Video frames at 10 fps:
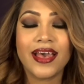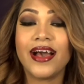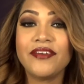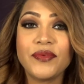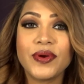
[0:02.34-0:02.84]

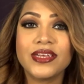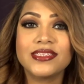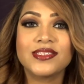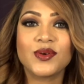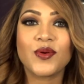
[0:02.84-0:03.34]
Hi everyone,
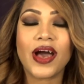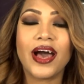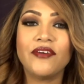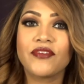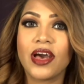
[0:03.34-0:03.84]
so
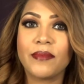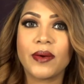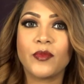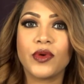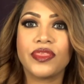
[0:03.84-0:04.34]
I've come
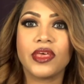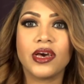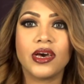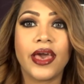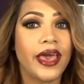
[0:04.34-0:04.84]
up with
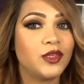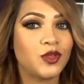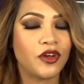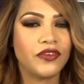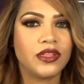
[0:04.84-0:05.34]
a hair
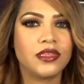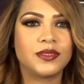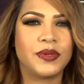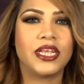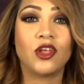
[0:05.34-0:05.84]
tutorial. It's
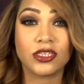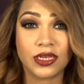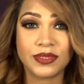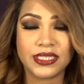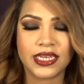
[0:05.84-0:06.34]
been a long
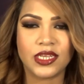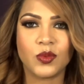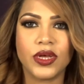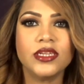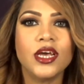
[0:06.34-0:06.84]
time since I did
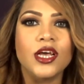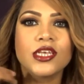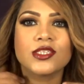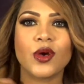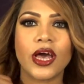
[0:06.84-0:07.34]
one,
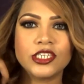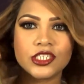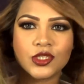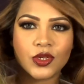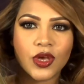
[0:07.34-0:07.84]
so I just
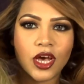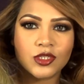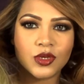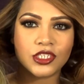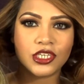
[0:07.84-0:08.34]
showed you how
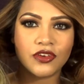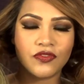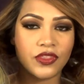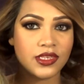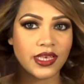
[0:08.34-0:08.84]
to
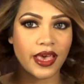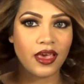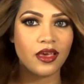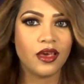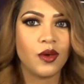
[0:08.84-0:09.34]
achieve this hair,
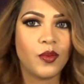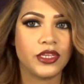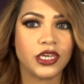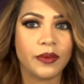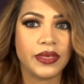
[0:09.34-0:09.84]

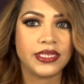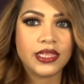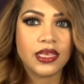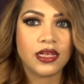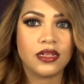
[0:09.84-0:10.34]
which I
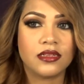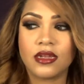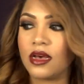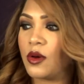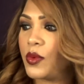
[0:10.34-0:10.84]
basically curled
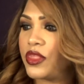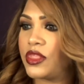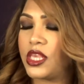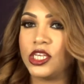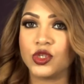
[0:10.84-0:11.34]
with
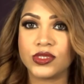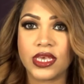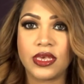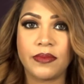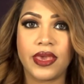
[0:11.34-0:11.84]
the
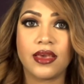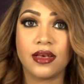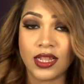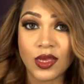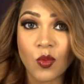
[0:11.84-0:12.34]
Eber
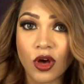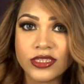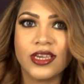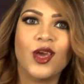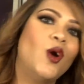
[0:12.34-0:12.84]
curling
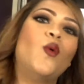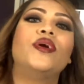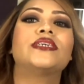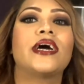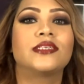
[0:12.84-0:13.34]
wand,
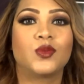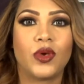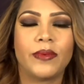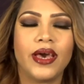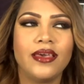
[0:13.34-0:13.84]
which I
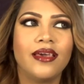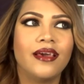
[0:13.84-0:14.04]
swear by.